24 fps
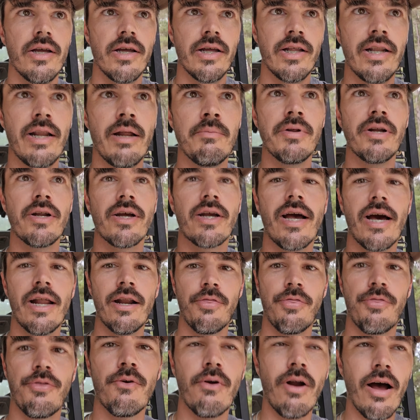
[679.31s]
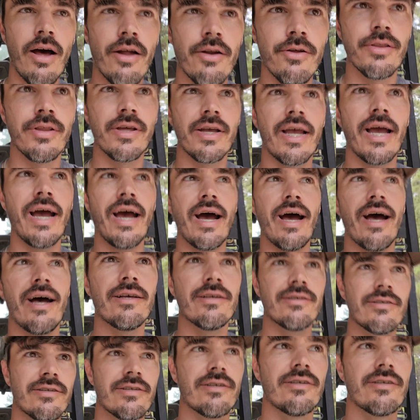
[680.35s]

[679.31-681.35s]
And I'm gonna kind of throttle the gas.